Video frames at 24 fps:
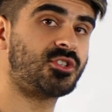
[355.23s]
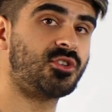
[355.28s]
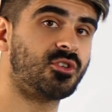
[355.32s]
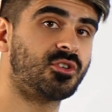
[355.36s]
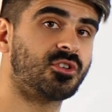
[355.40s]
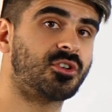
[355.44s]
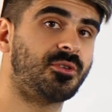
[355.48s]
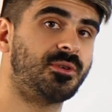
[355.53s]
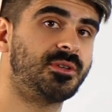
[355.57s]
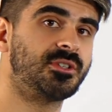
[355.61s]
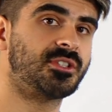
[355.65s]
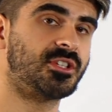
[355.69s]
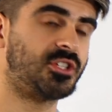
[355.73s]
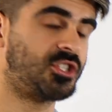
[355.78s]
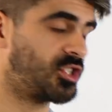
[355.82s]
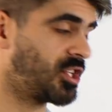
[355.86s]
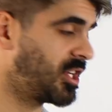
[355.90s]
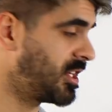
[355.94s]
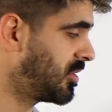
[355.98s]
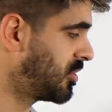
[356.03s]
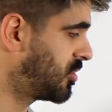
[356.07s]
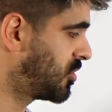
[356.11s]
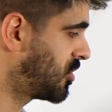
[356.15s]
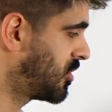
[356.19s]
not going to
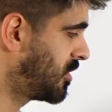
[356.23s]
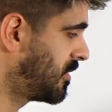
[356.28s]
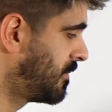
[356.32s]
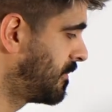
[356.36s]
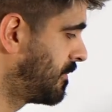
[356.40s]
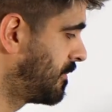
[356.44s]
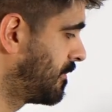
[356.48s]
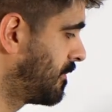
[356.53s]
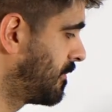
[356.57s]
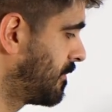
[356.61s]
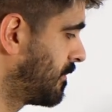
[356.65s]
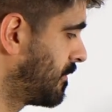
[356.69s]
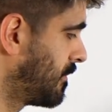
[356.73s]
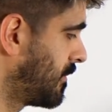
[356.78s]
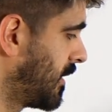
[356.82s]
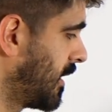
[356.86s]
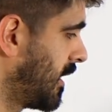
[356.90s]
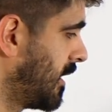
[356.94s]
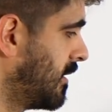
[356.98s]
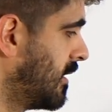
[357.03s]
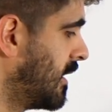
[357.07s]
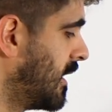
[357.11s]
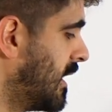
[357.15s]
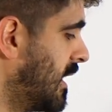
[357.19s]
change.
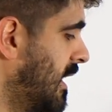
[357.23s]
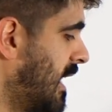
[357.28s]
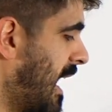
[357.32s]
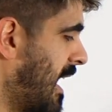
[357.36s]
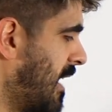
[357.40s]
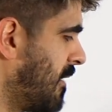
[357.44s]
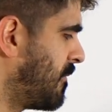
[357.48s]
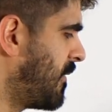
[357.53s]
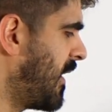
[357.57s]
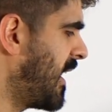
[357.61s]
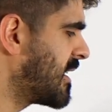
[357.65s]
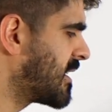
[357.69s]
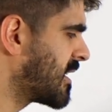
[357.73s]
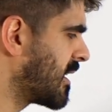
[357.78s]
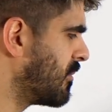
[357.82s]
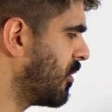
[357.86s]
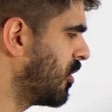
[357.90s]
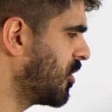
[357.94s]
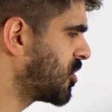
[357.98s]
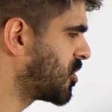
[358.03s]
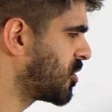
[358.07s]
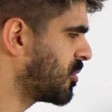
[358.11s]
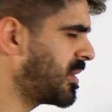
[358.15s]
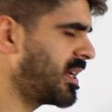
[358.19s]
Okay? And in fact, I'm
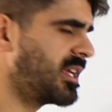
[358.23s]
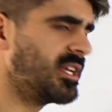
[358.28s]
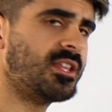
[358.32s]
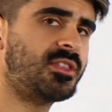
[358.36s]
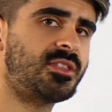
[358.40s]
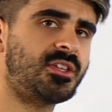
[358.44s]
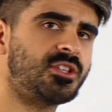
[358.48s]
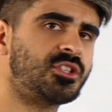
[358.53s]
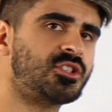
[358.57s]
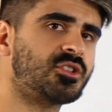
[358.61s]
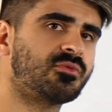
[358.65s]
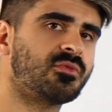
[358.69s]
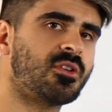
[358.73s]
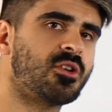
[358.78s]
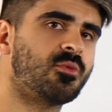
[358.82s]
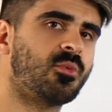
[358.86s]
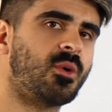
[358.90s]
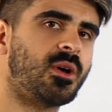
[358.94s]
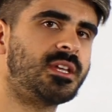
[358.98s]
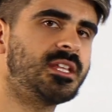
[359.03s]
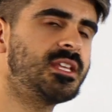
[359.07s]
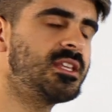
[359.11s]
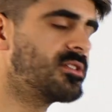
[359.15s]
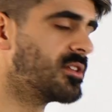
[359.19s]
not doing anything to row
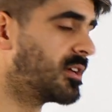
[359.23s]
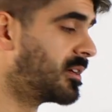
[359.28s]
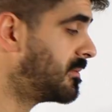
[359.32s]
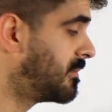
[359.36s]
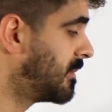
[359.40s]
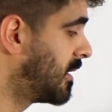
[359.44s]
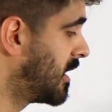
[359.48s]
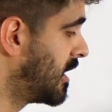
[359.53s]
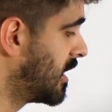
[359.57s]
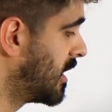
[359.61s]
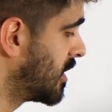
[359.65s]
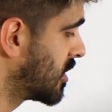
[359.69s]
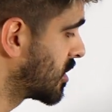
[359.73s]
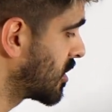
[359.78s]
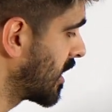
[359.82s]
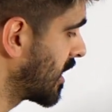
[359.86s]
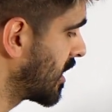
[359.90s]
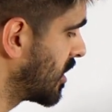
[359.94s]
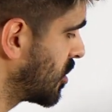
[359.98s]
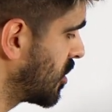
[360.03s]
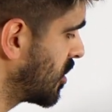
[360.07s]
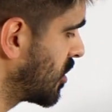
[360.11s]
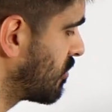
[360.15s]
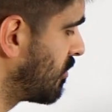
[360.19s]
1 either. So I
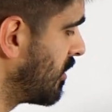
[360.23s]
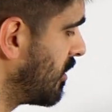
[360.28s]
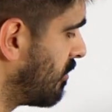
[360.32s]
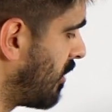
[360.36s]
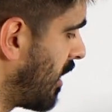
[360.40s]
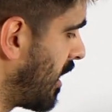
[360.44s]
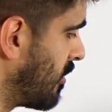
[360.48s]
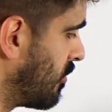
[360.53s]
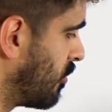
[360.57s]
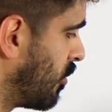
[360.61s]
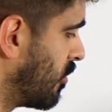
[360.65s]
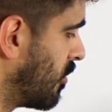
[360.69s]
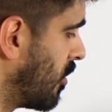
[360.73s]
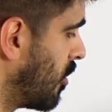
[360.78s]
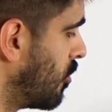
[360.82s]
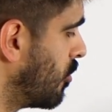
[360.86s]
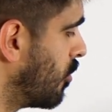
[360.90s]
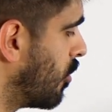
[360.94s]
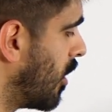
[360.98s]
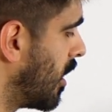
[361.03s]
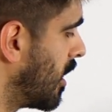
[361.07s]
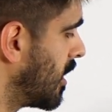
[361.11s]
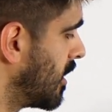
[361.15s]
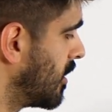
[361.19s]
can just rewrite row
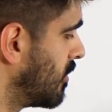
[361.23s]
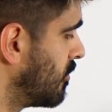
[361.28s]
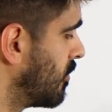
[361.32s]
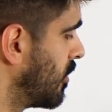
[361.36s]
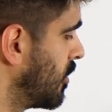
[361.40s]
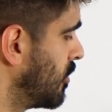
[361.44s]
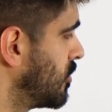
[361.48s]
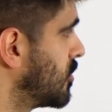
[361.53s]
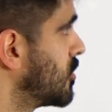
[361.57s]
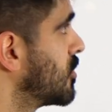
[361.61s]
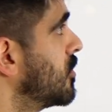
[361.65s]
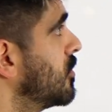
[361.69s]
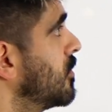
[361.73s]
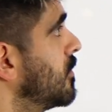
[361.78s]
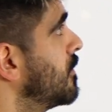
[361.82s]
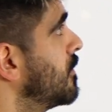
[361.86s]
1 and row 2.